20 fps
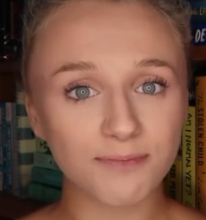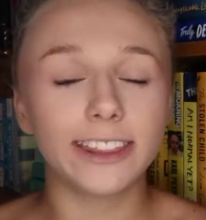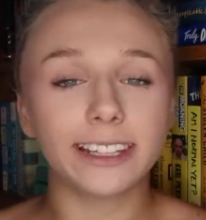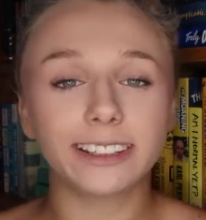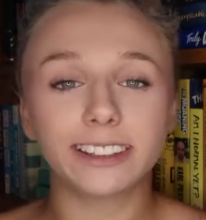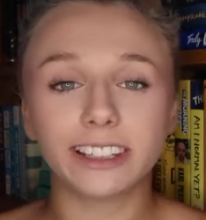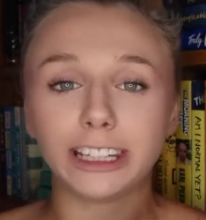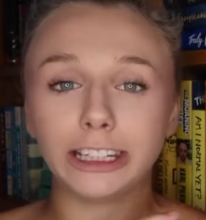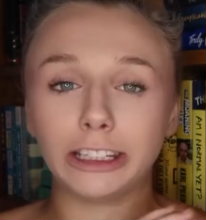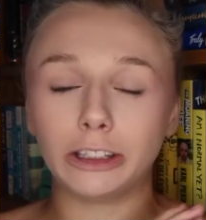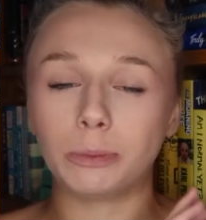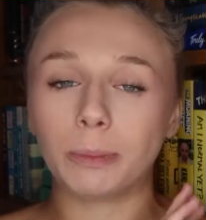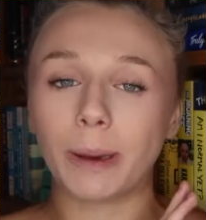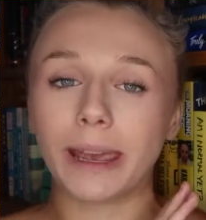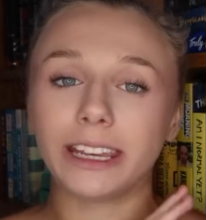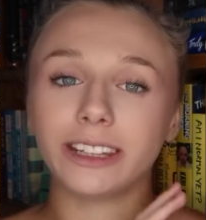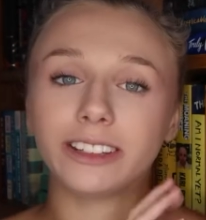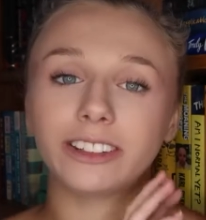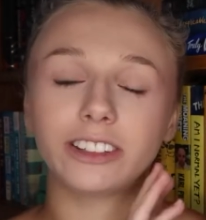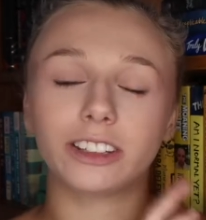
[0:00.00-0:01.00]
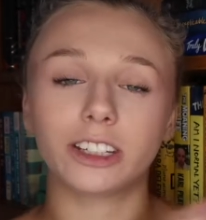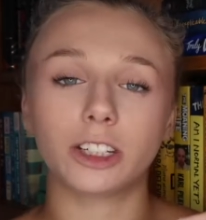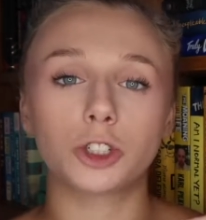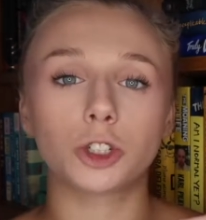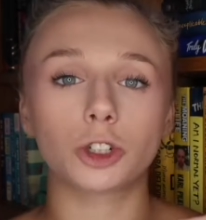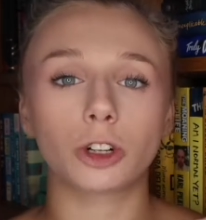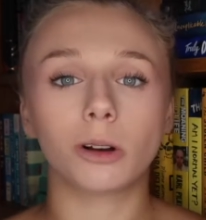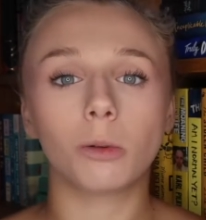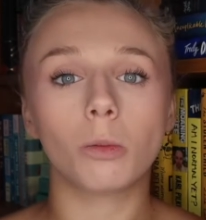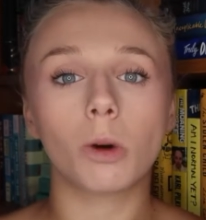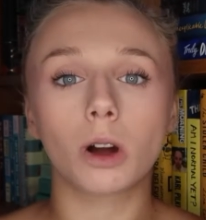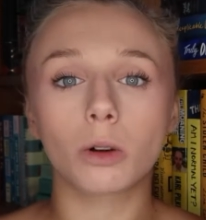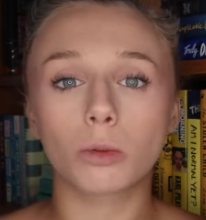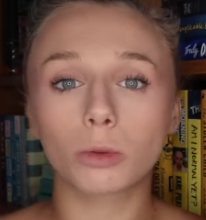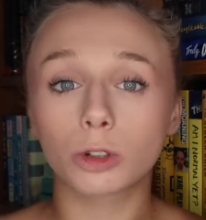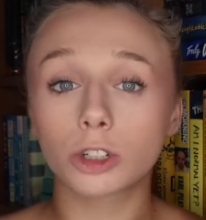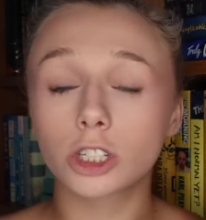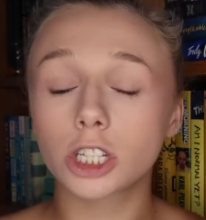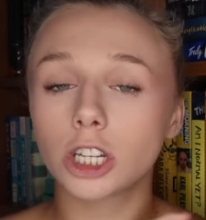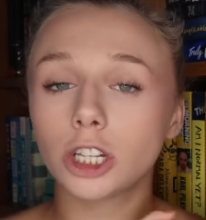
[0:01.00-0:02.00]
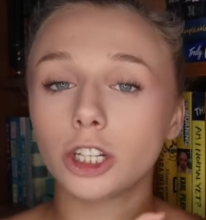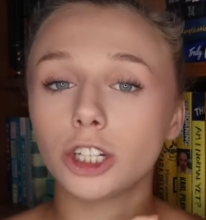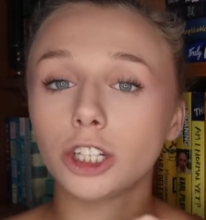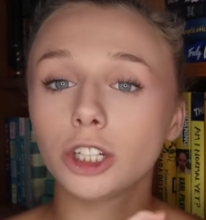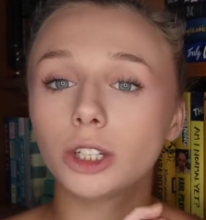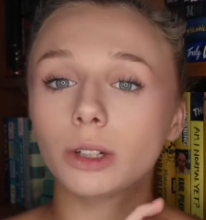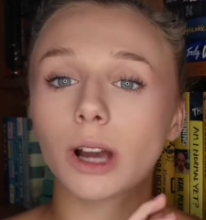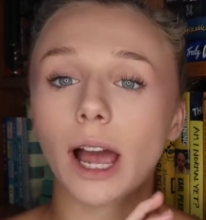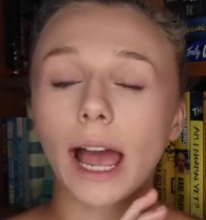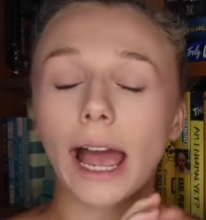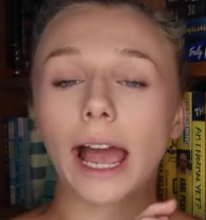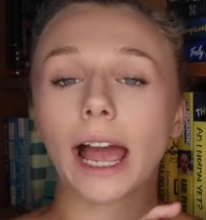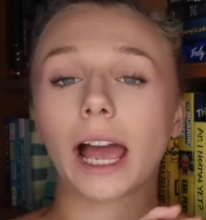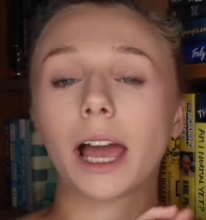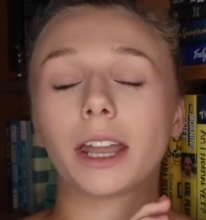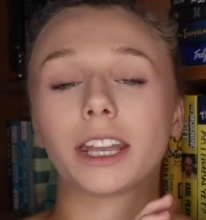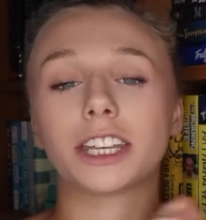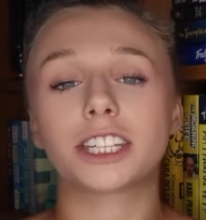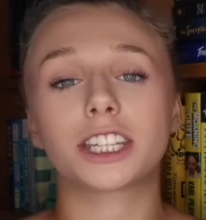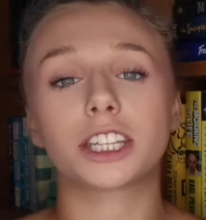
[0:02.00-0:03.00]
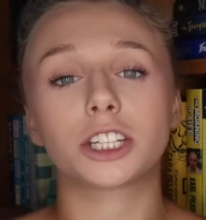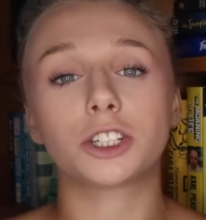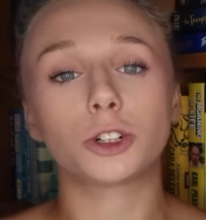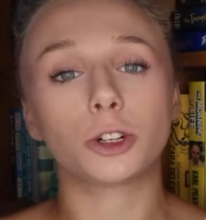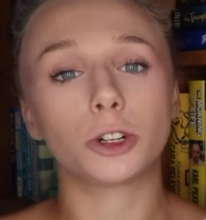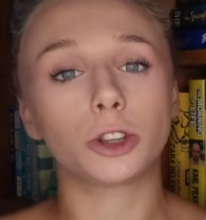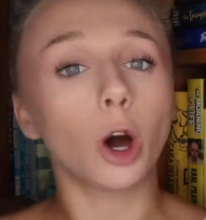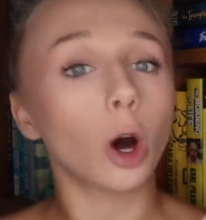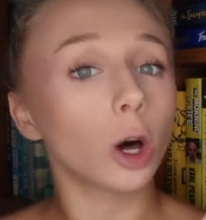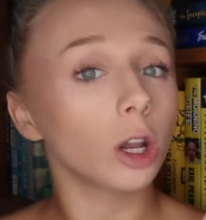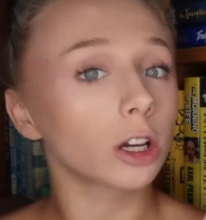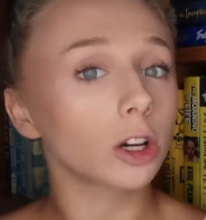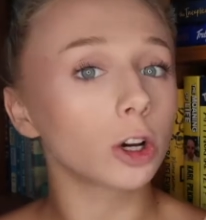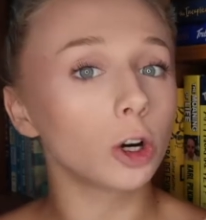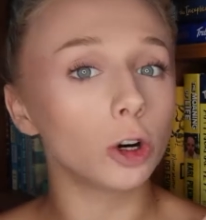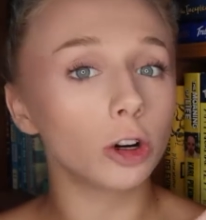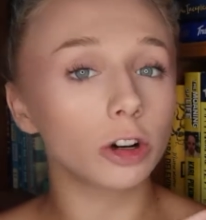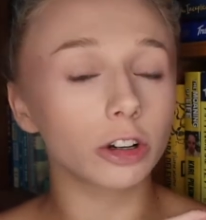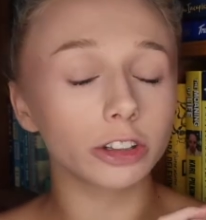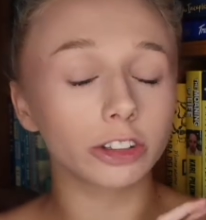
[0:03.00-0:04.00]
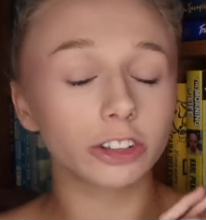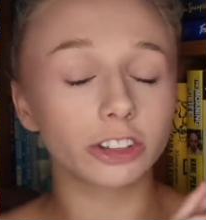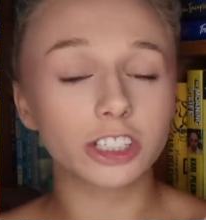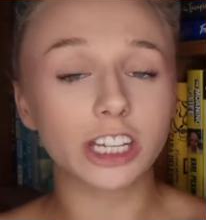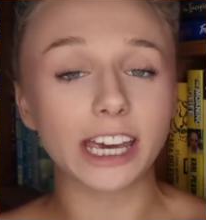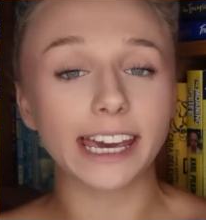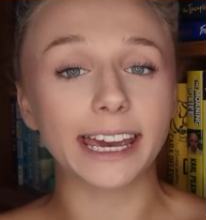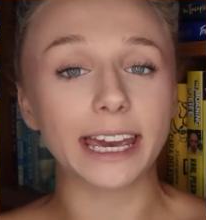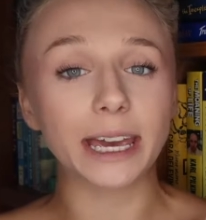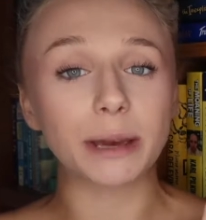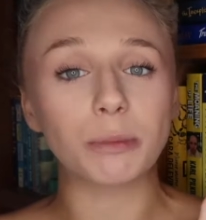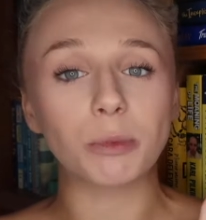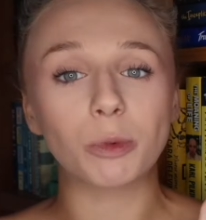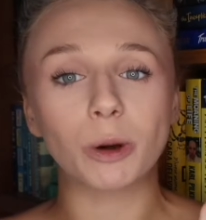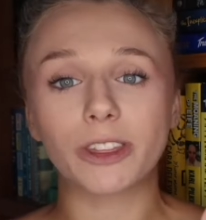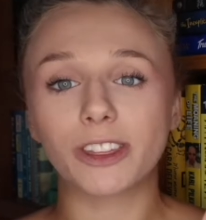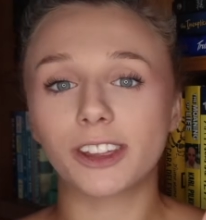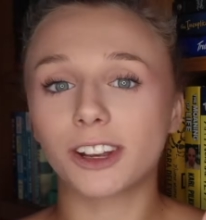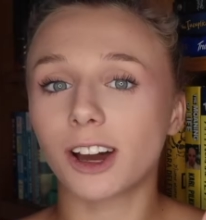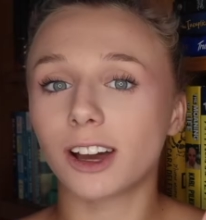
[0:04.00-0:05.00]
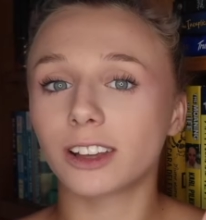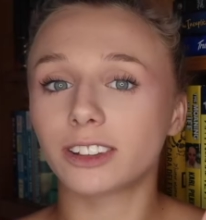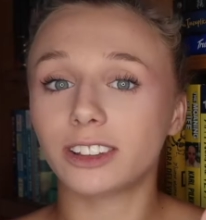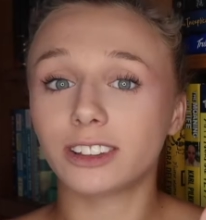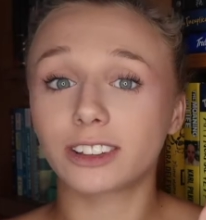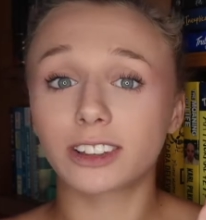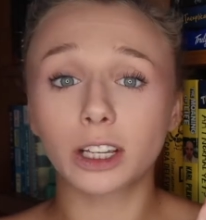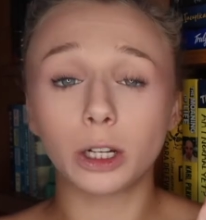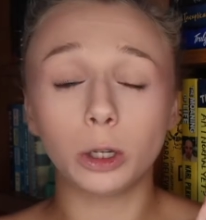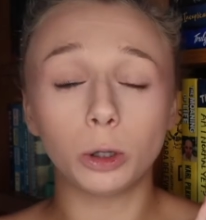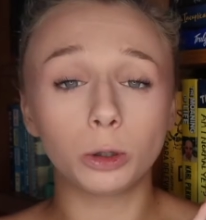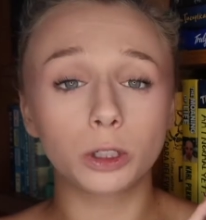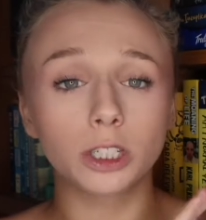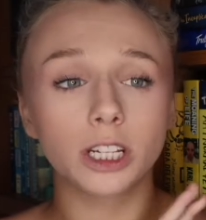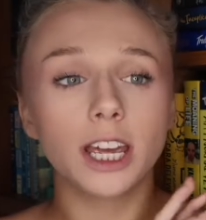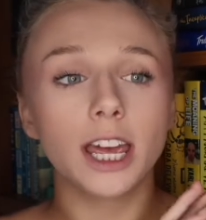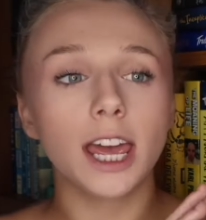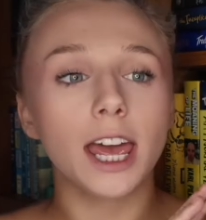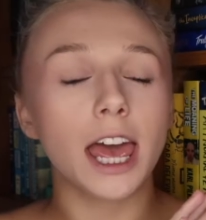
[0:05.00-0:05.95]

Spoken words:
This is based during World War II and during the Holocaust, when the Nazis killed